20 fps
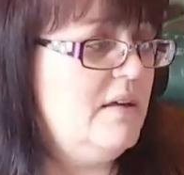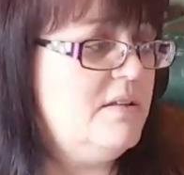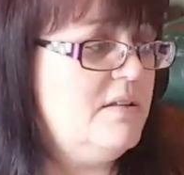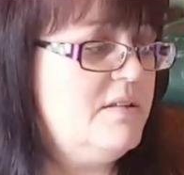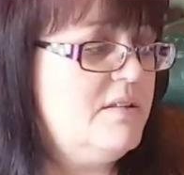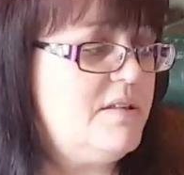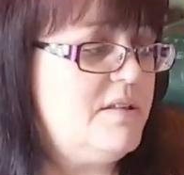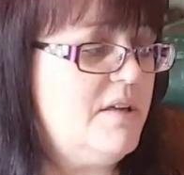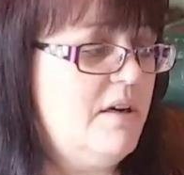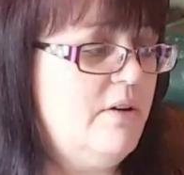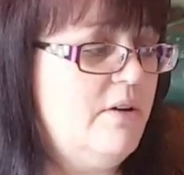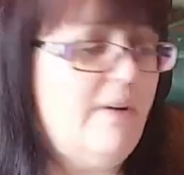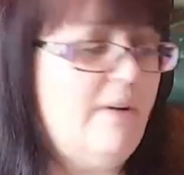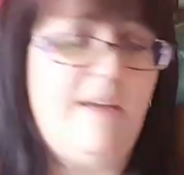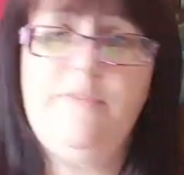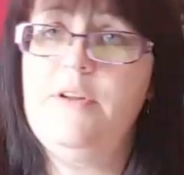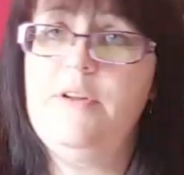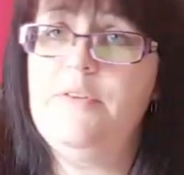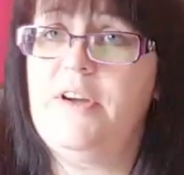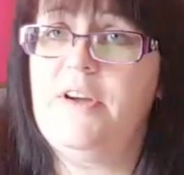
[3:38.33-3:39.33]
So
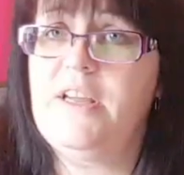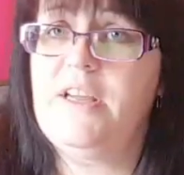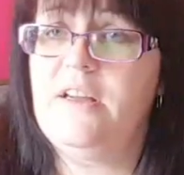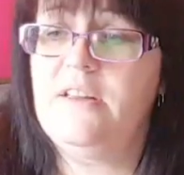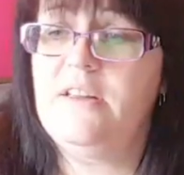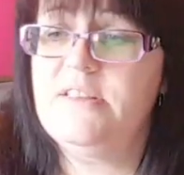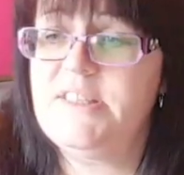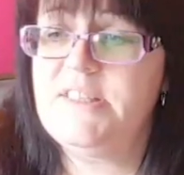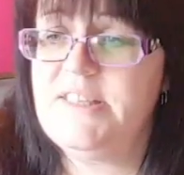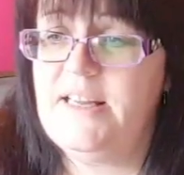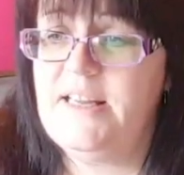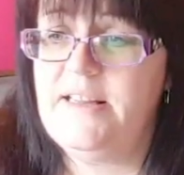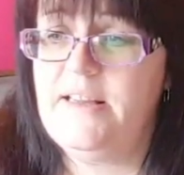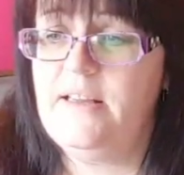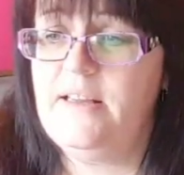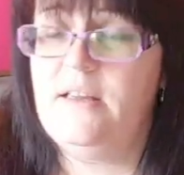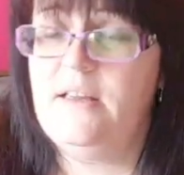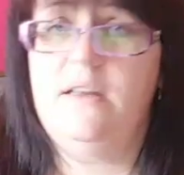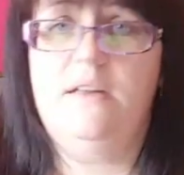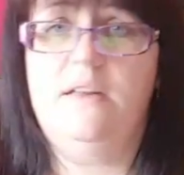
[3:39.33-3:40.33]
even if I can't sell
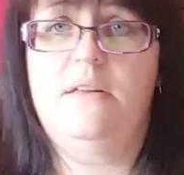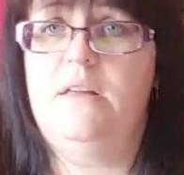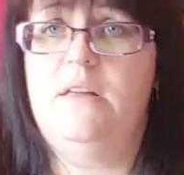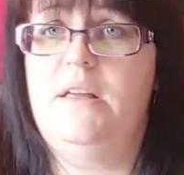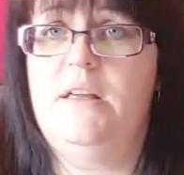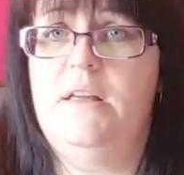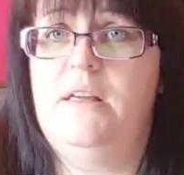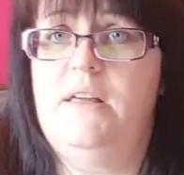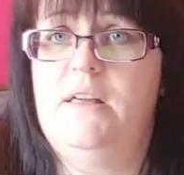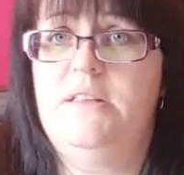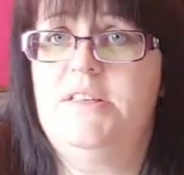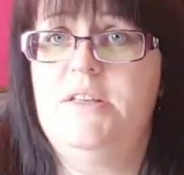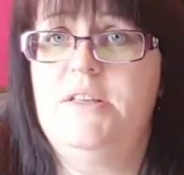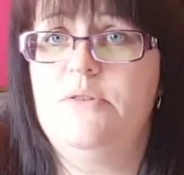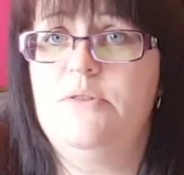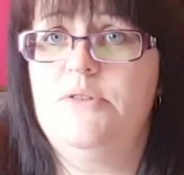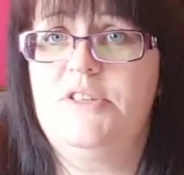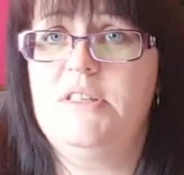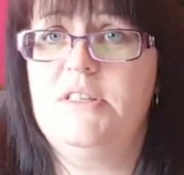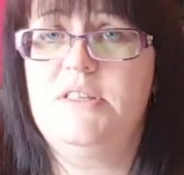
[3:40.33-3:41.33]
it, it's
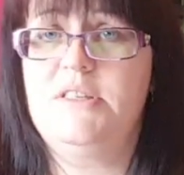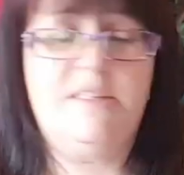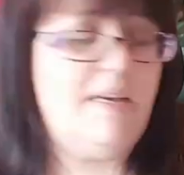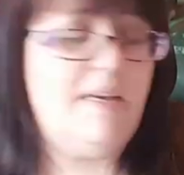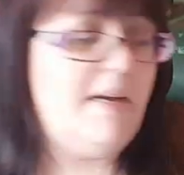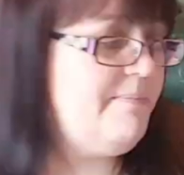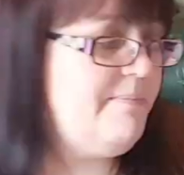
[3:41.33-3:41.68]
used as